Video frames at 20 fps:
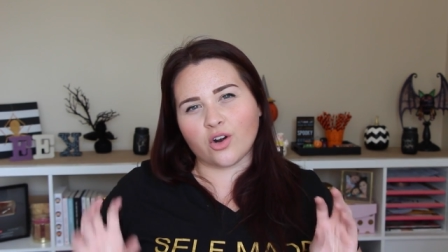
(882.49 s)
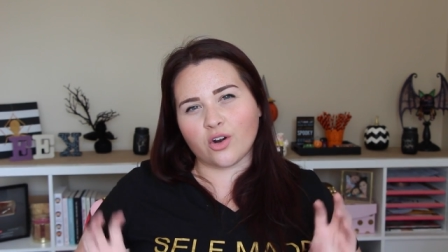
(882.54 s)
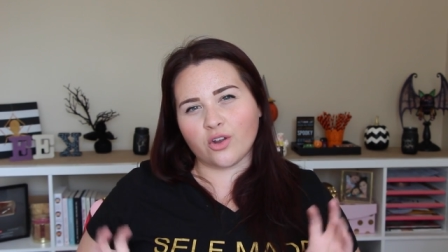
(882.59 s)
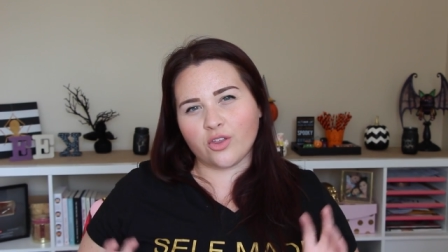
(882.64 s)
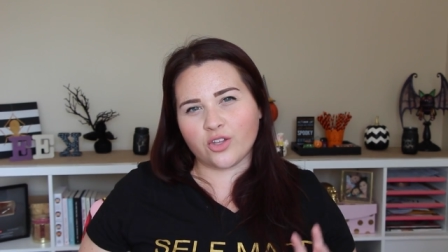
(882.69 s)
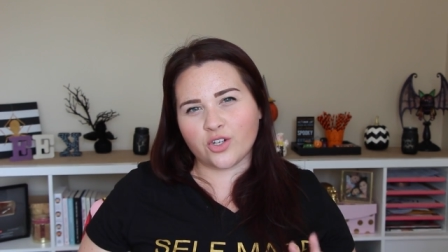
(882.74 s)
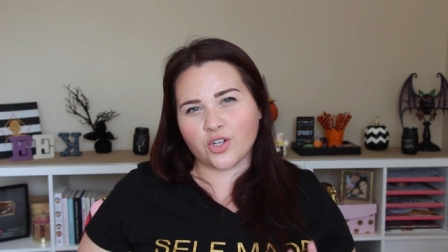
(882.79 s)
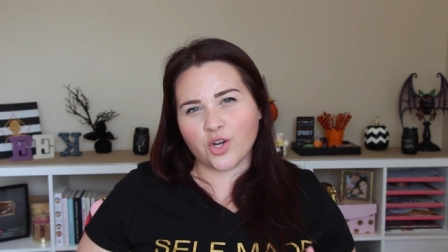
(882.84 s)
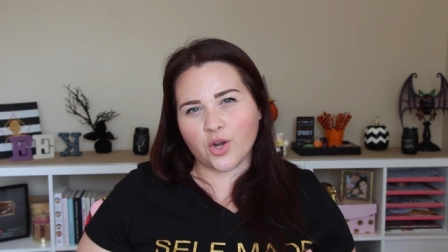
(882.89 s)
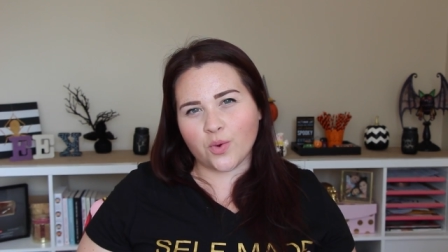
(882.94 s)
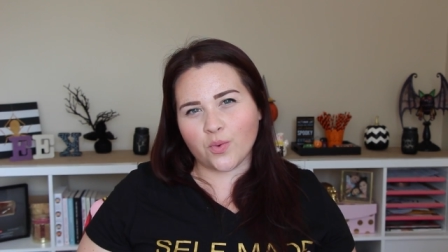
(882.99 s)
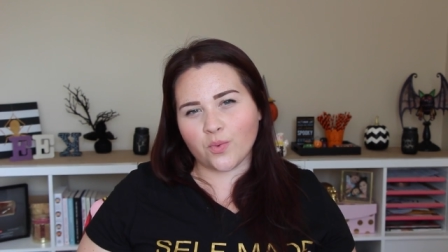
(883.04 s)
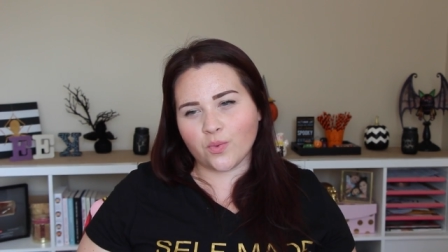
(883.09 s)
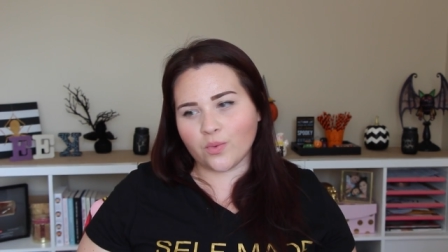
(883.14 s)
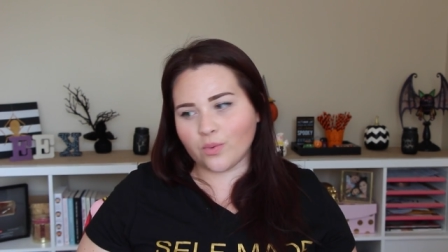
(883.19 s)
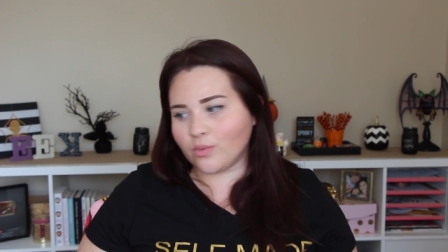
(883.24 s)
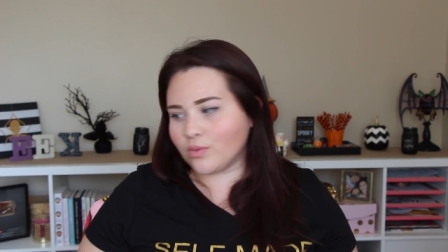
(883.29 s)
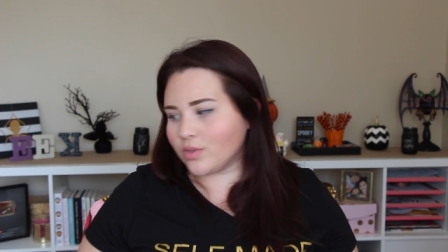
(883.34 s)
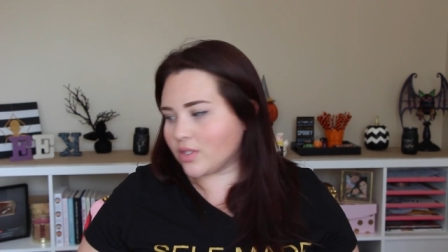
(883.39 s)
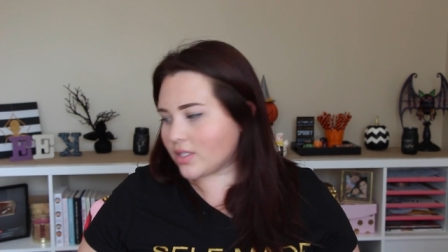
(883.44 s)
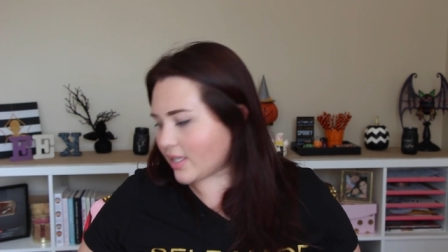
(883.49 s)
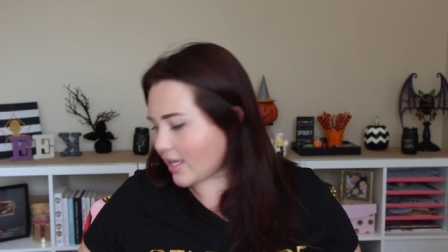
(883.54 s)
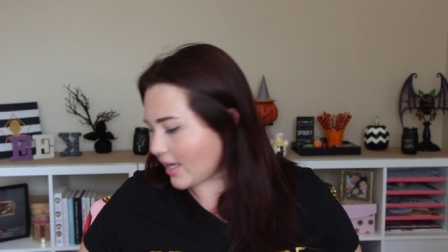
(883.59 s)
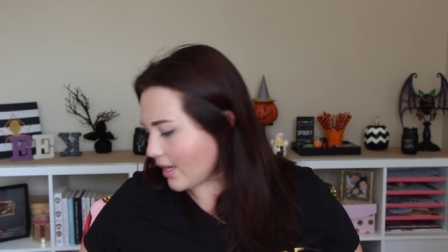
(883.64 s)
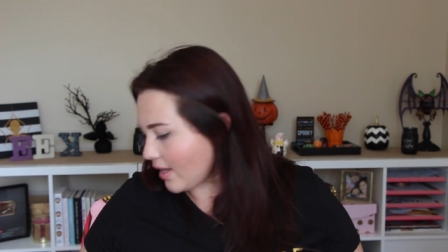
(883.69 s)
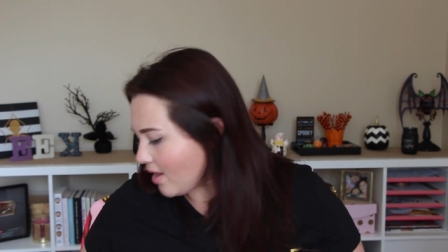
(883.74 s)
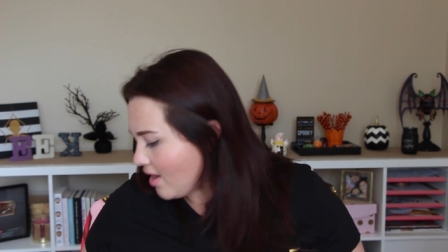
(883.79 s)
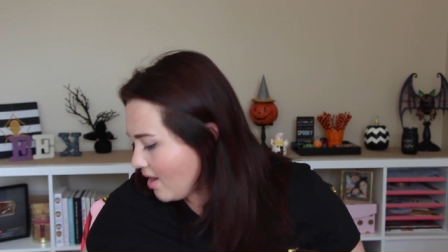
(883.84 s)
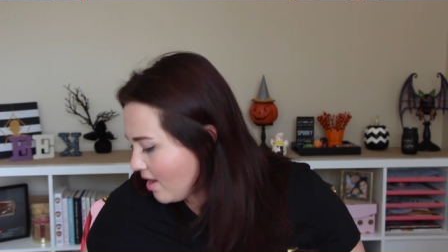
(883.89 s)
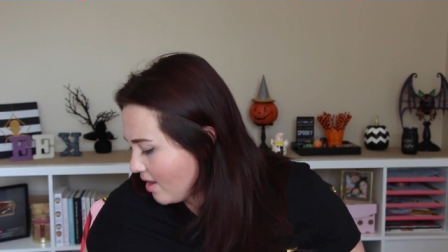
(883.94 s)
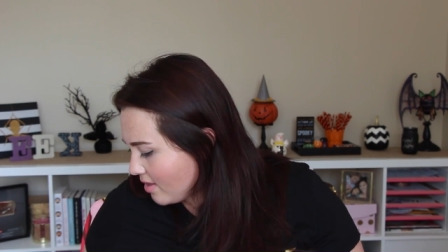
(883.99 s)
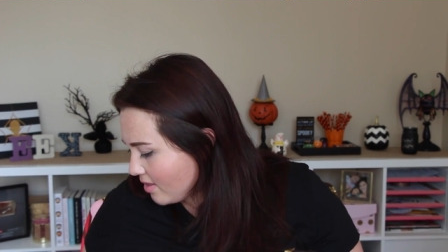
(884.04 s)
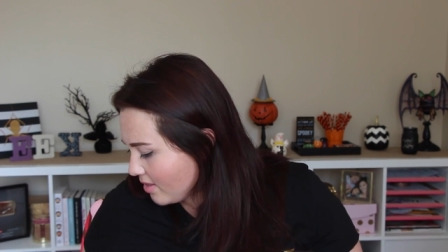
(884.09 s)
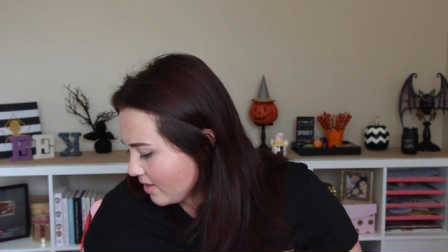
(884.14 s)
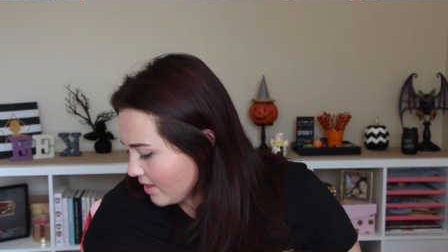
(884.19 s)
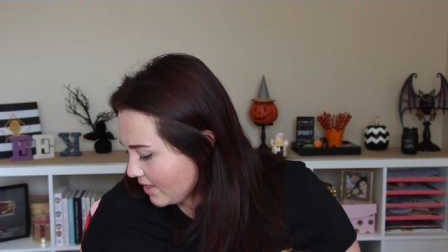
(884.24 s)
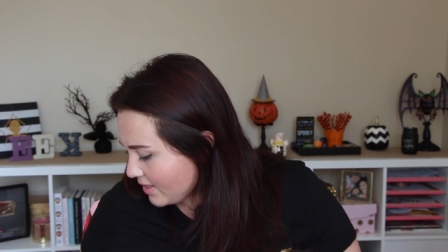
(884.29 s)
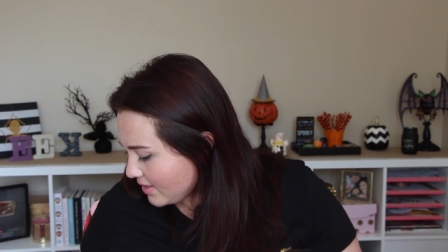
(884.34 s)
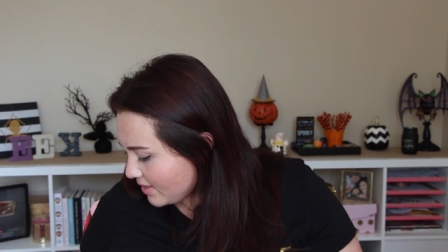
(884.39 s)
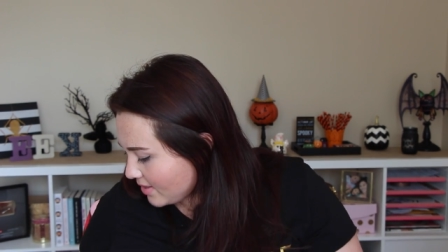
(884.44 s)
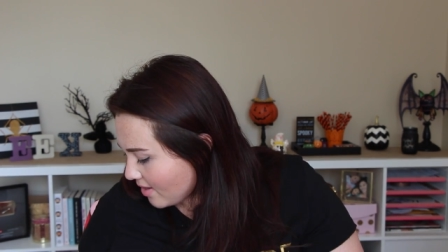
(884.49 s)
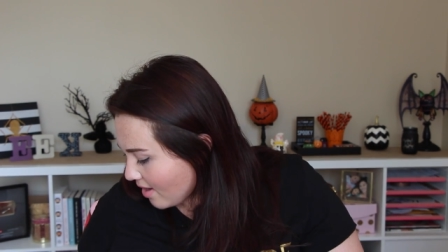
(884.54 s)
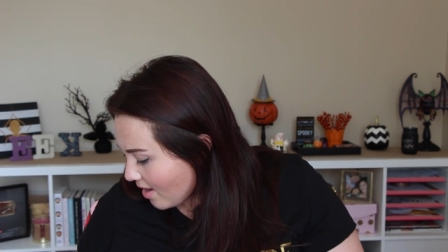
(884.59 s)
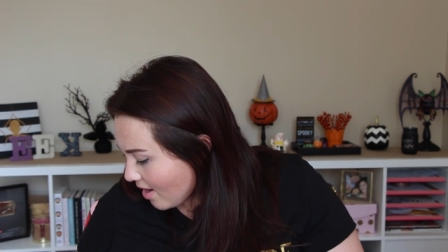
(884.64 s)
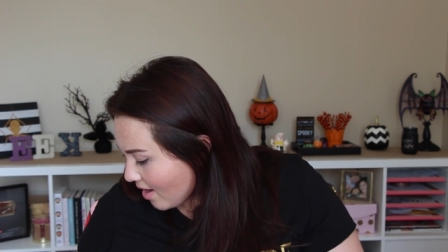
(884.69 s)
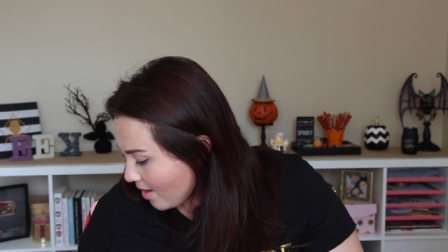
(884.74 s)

earth tones, like these